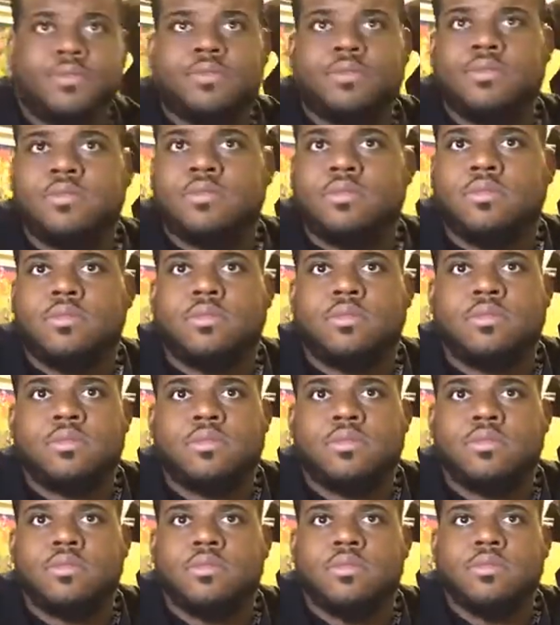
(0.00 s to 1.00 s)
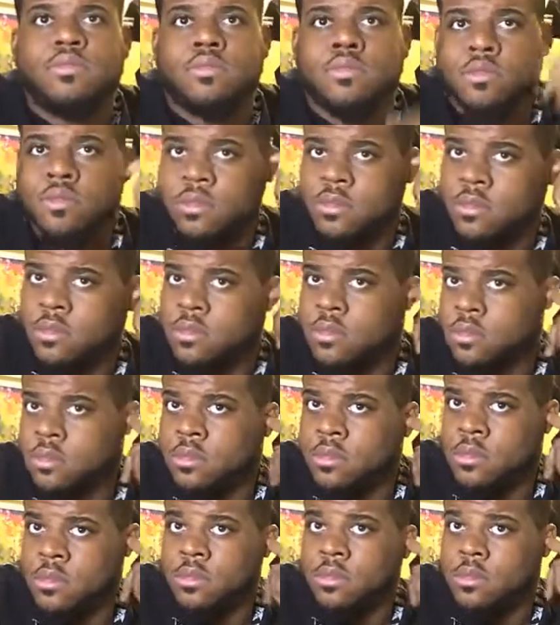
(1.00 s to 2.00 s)
at the same time, though, you can
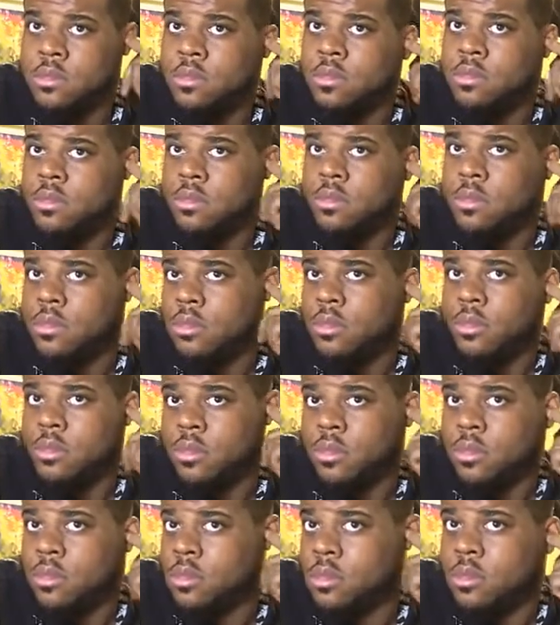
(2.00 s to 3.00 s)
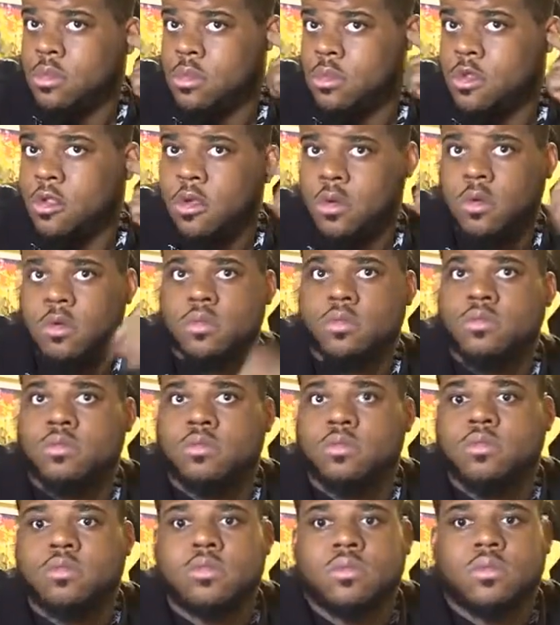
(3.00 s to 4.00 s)
beat it. But if you ain't
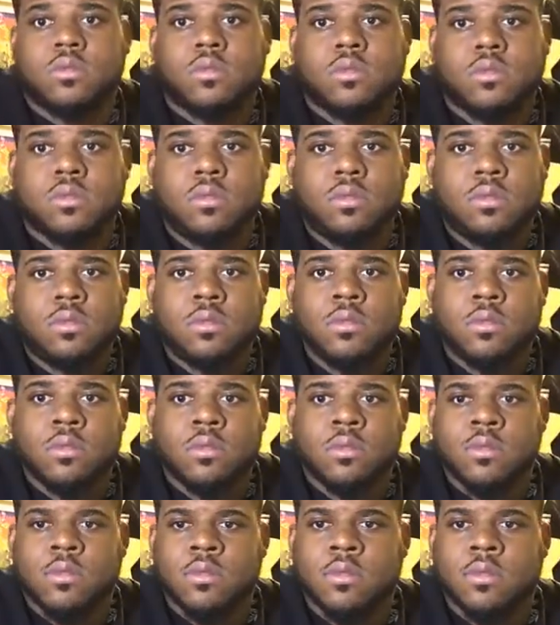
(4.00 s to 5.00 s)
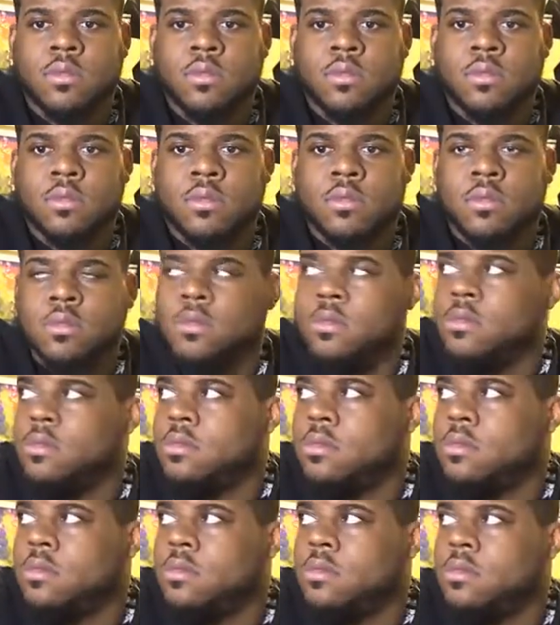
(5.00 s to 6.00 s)
got the reps, bro, you
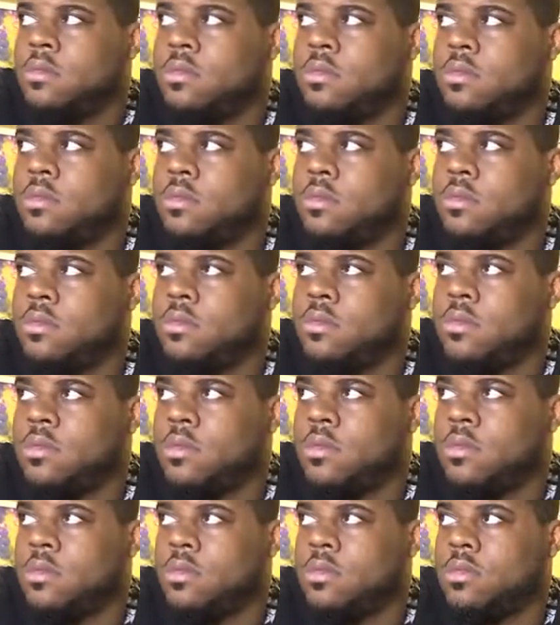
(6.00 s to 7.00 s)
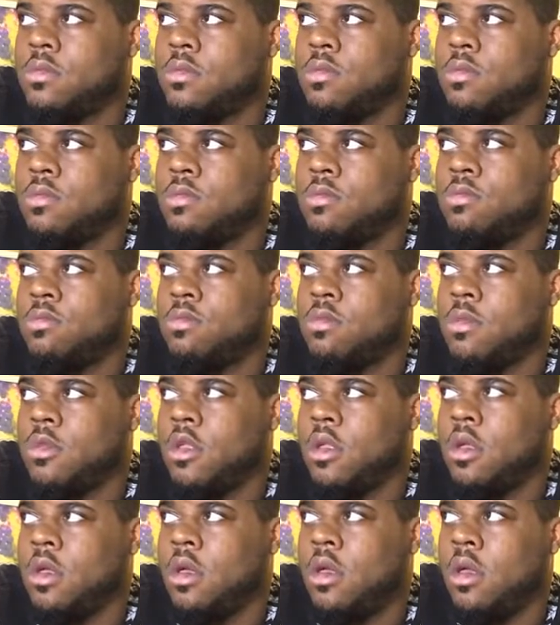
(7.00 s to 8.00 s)
don't use it, bro. You need time
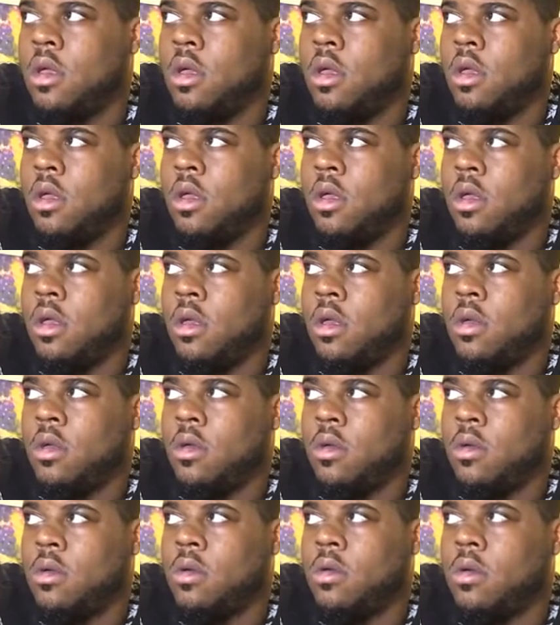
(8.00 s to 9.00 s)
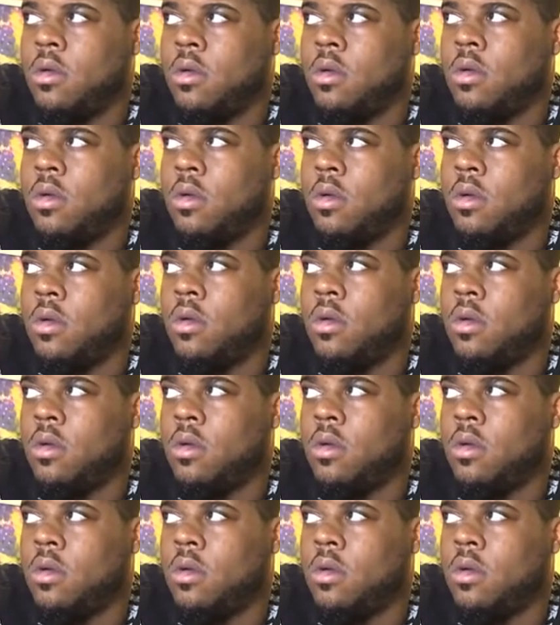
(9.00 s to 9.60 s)
to sharpen this shit up.